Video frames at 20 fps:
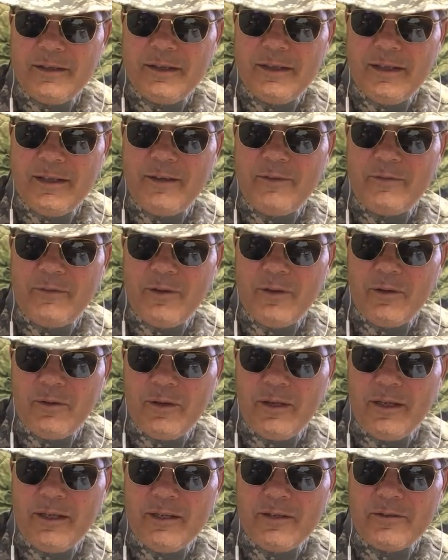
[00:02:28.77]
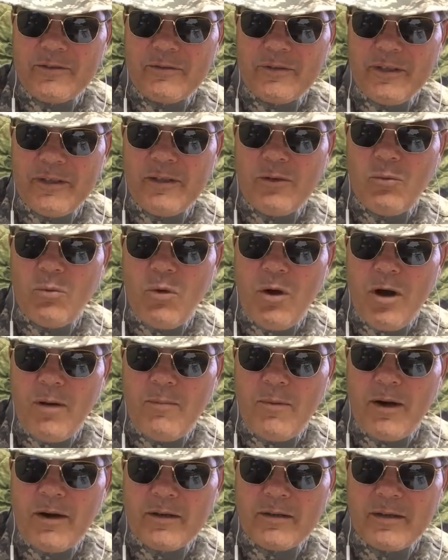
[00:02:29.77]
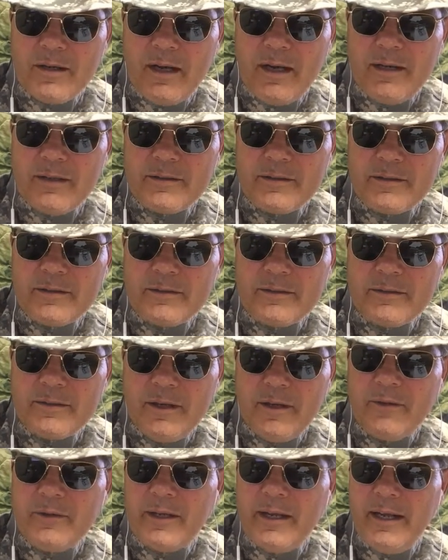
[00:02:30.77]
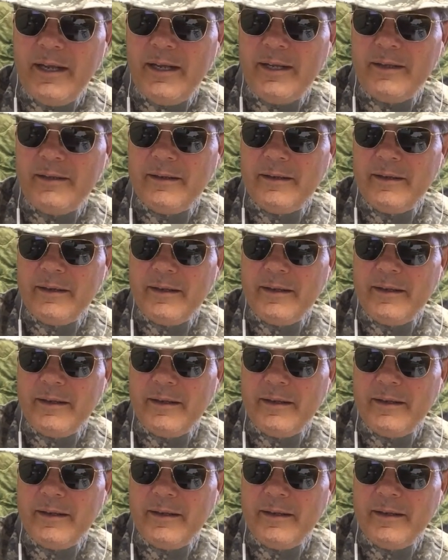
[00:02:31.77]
in the funeral industry than Walmart does, okay?